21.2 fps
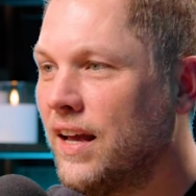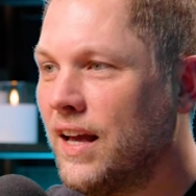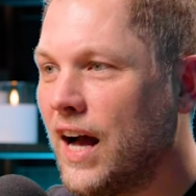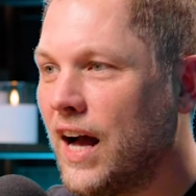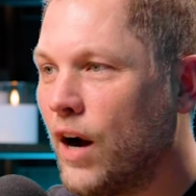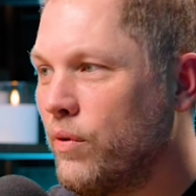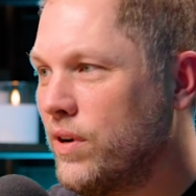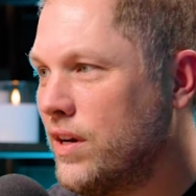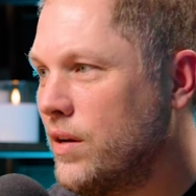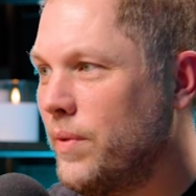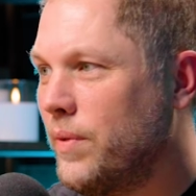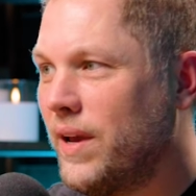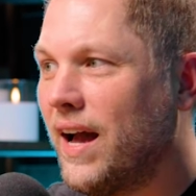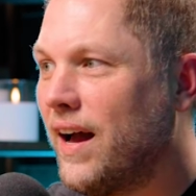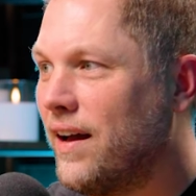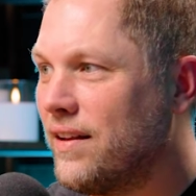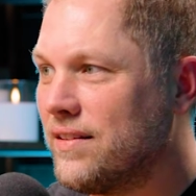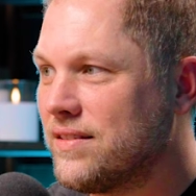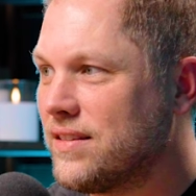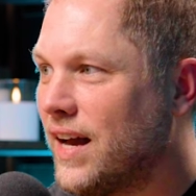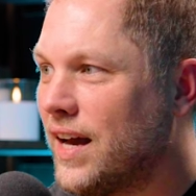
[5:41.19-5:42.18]
I wanted to be
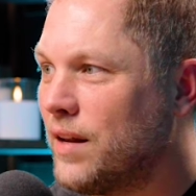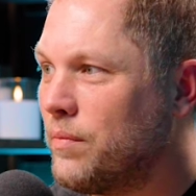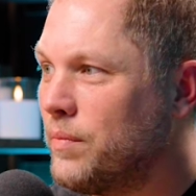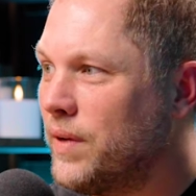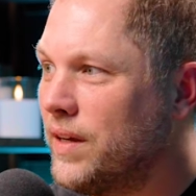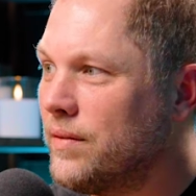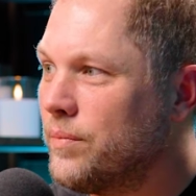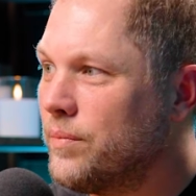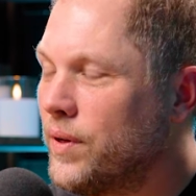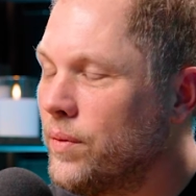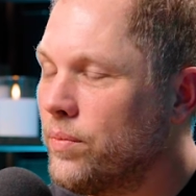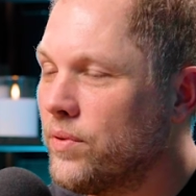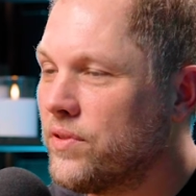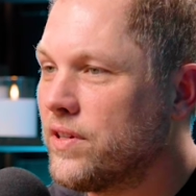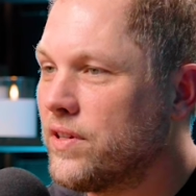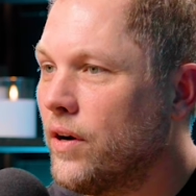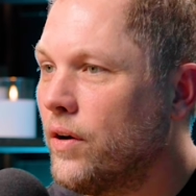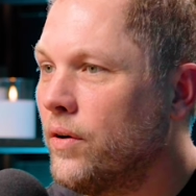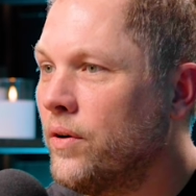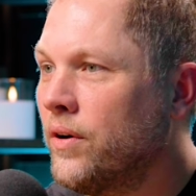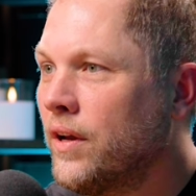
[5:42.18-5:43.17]
outside meeting people.
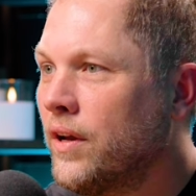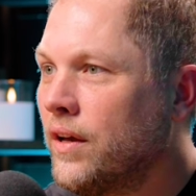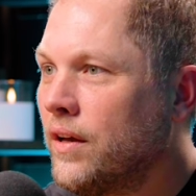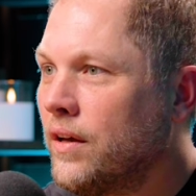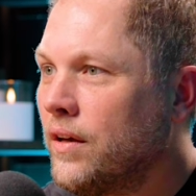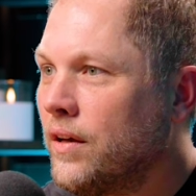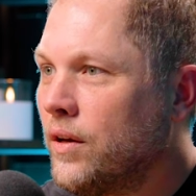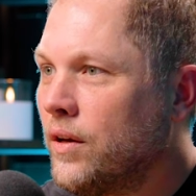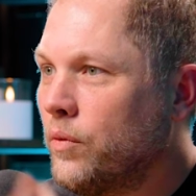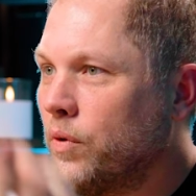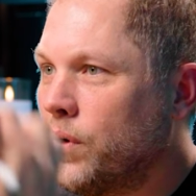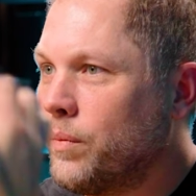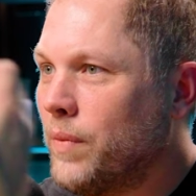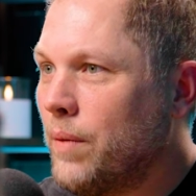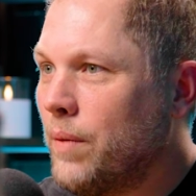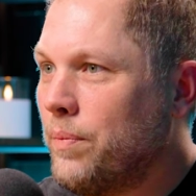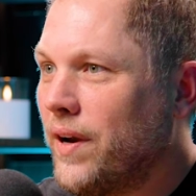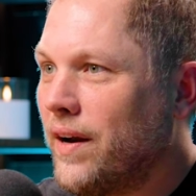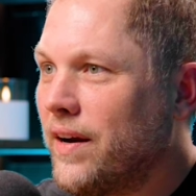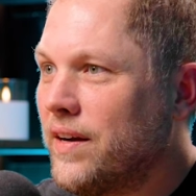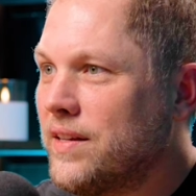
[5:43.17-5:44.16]
So when my
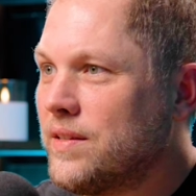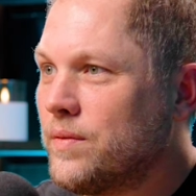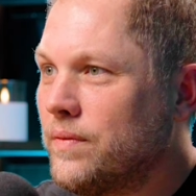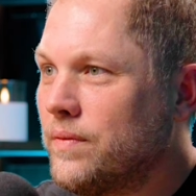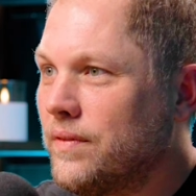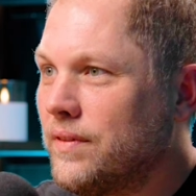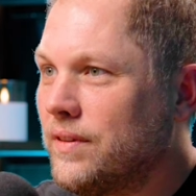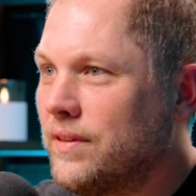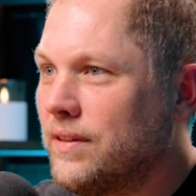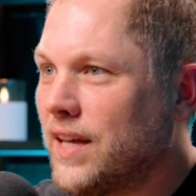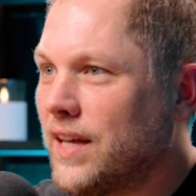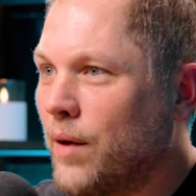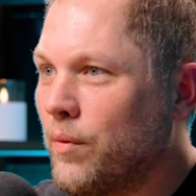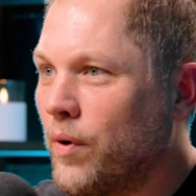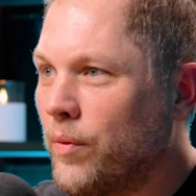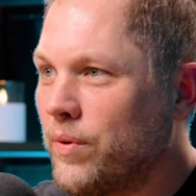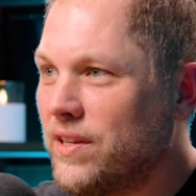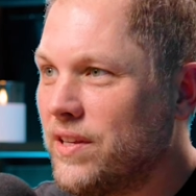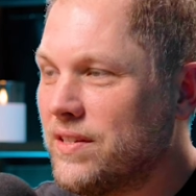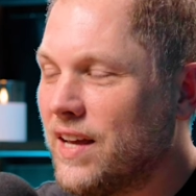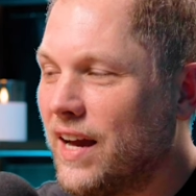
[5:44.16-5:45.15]
parents came up
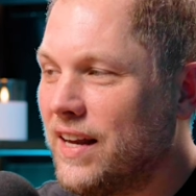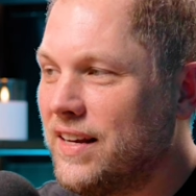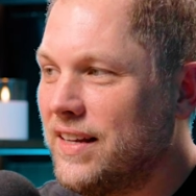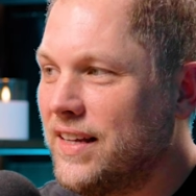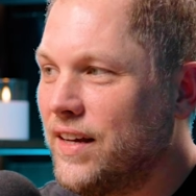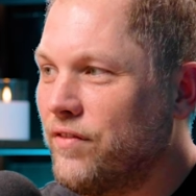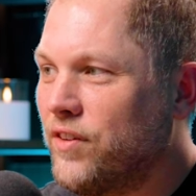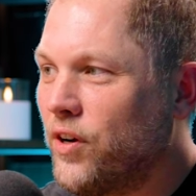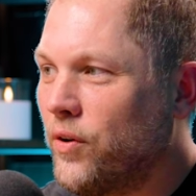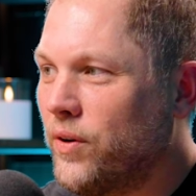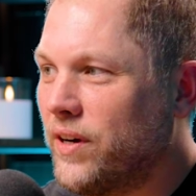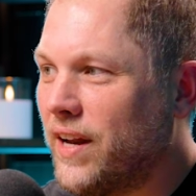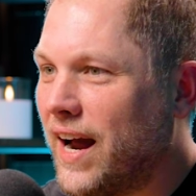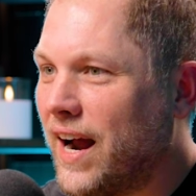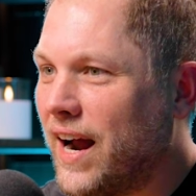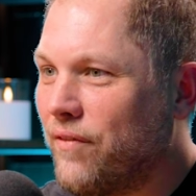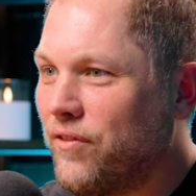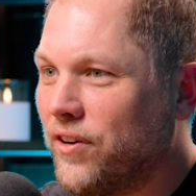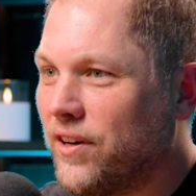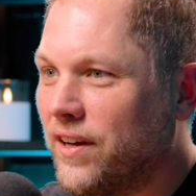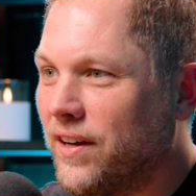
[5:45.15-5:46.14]
with this idea of going to
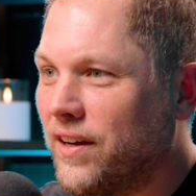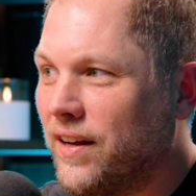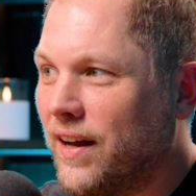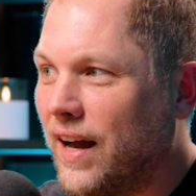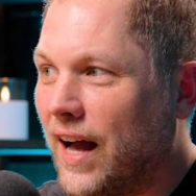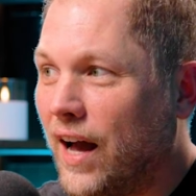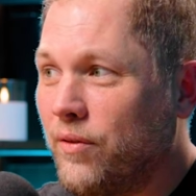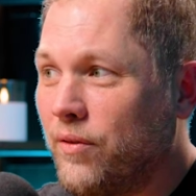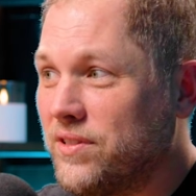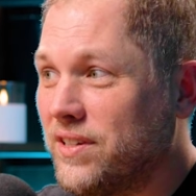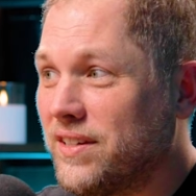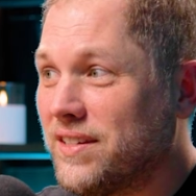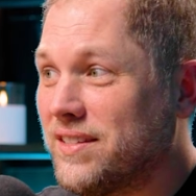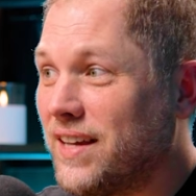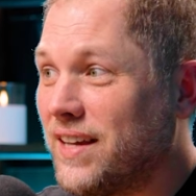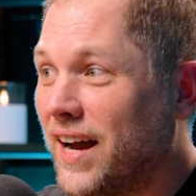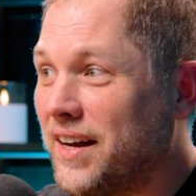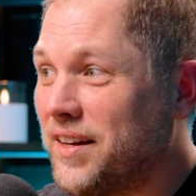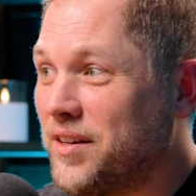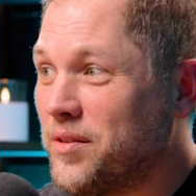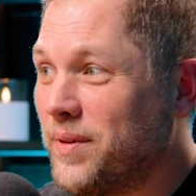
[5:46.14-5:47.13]
Africa, I was
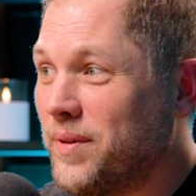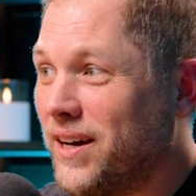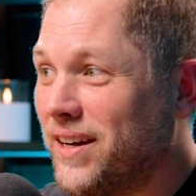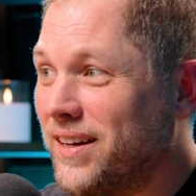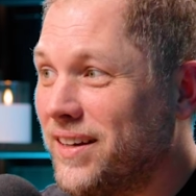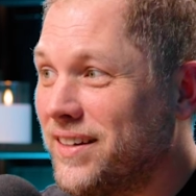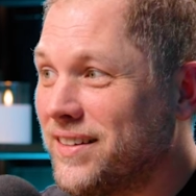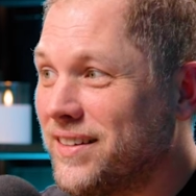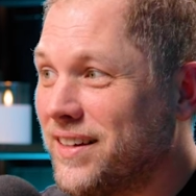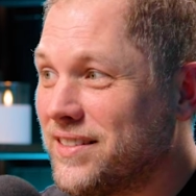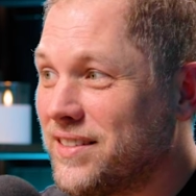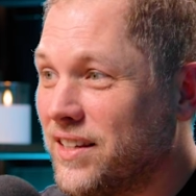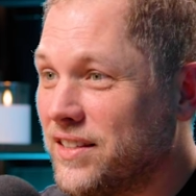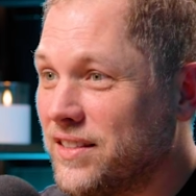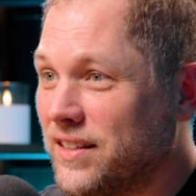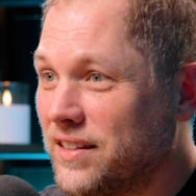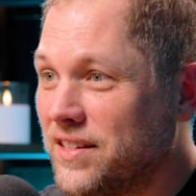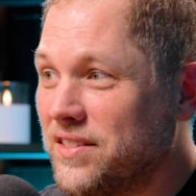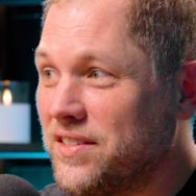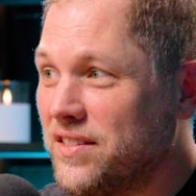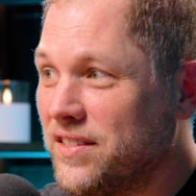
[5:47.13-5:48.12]
excited about it because yeah. I was
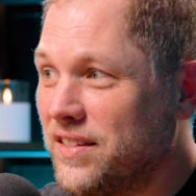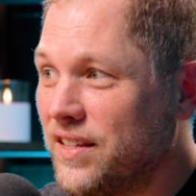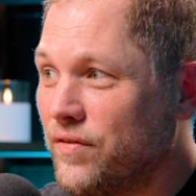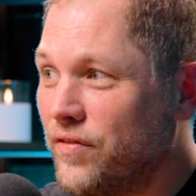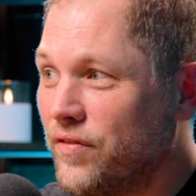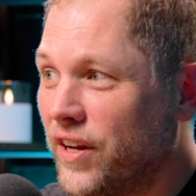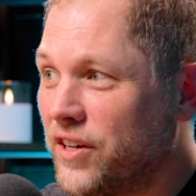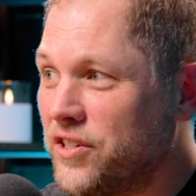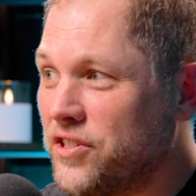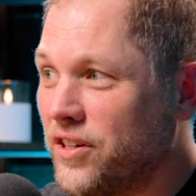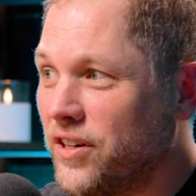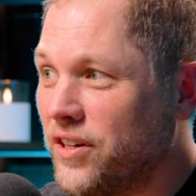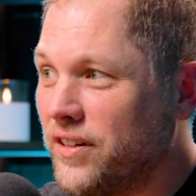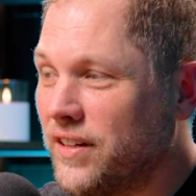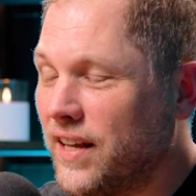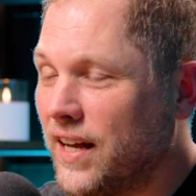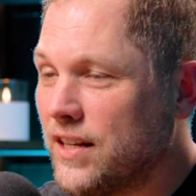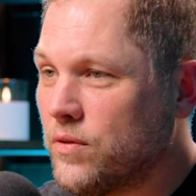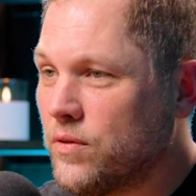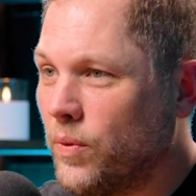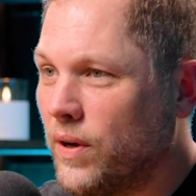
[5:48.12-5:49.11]
like, this is adventure. And
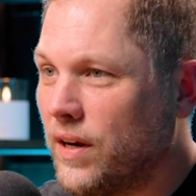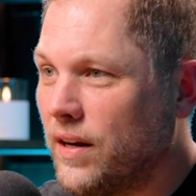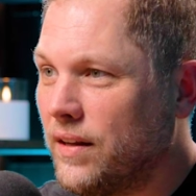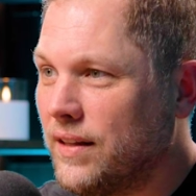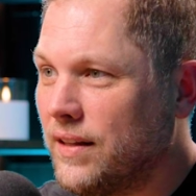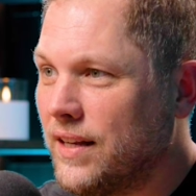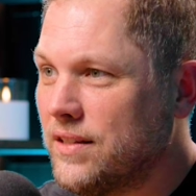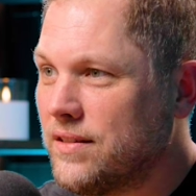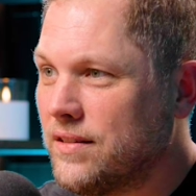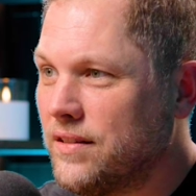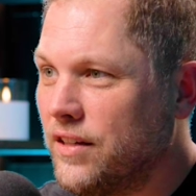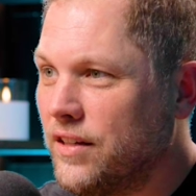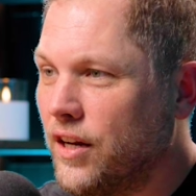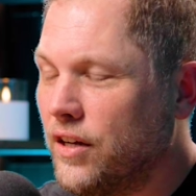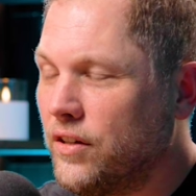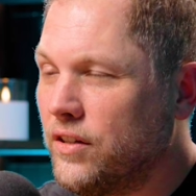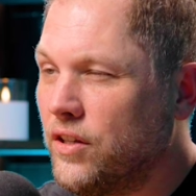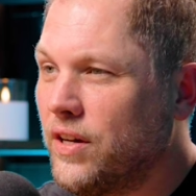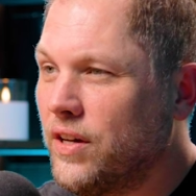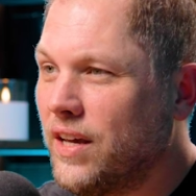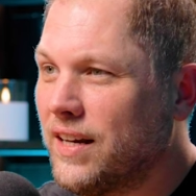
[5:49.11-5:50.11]
that's what, it, that's, you know,
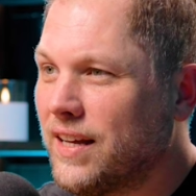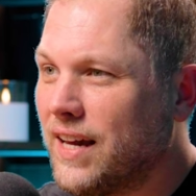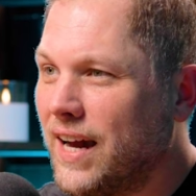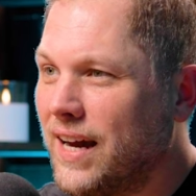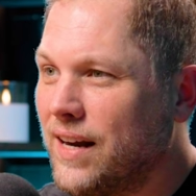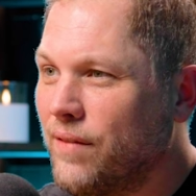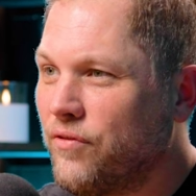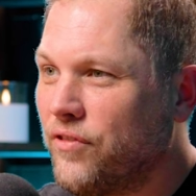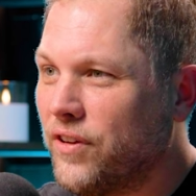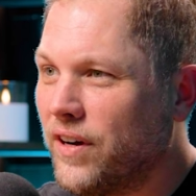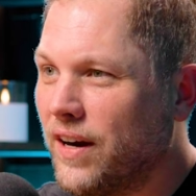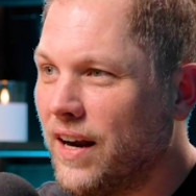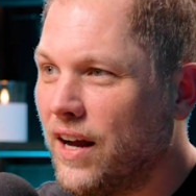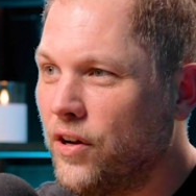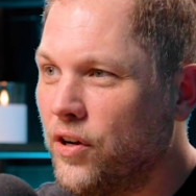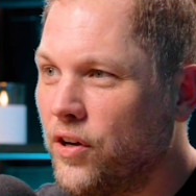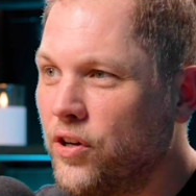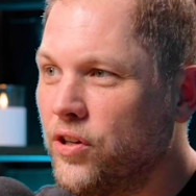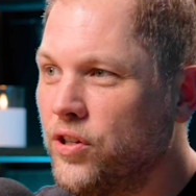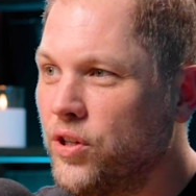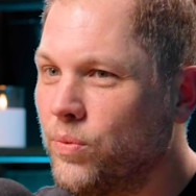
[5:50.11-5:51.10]
you can kind of figure out
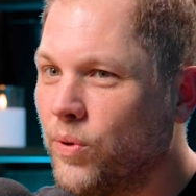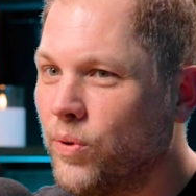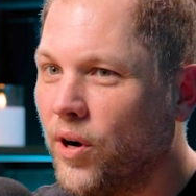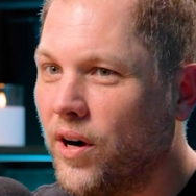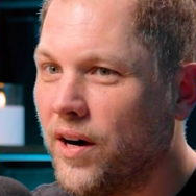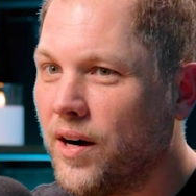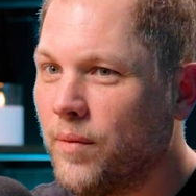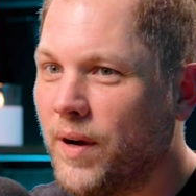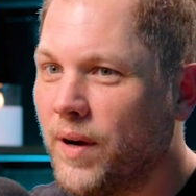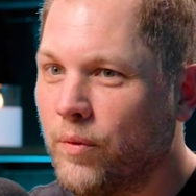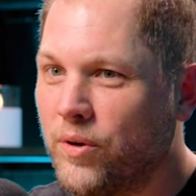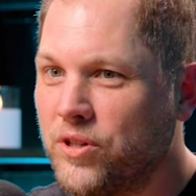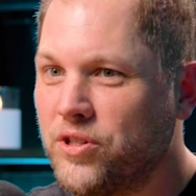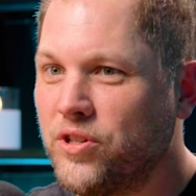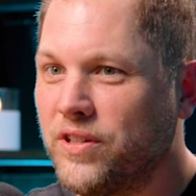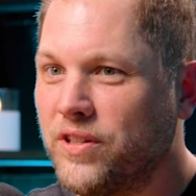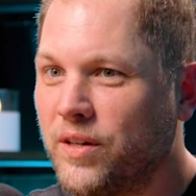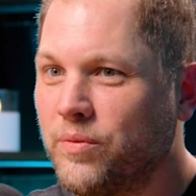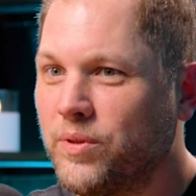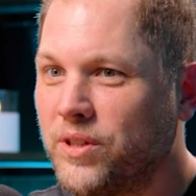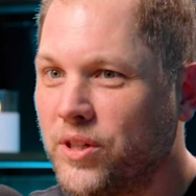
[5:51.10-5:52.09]
who you are by what you
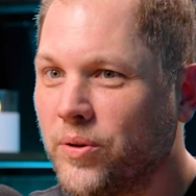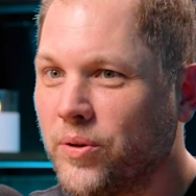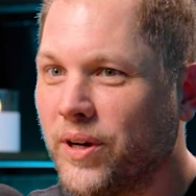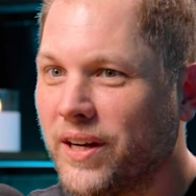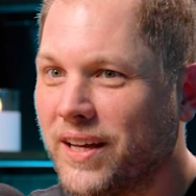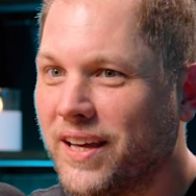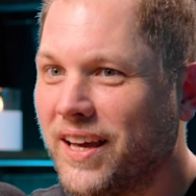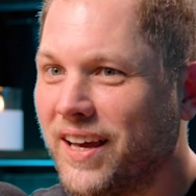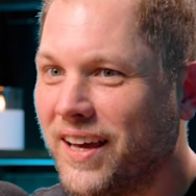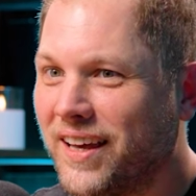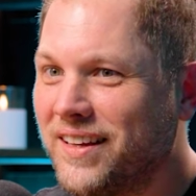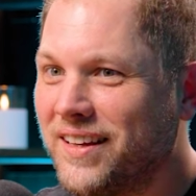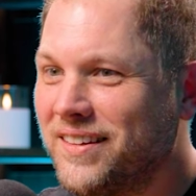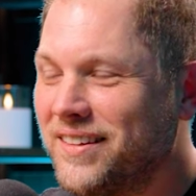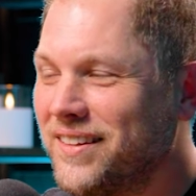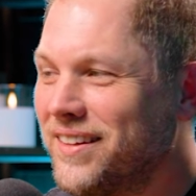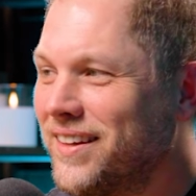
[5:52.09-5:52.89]
did when you were a kid.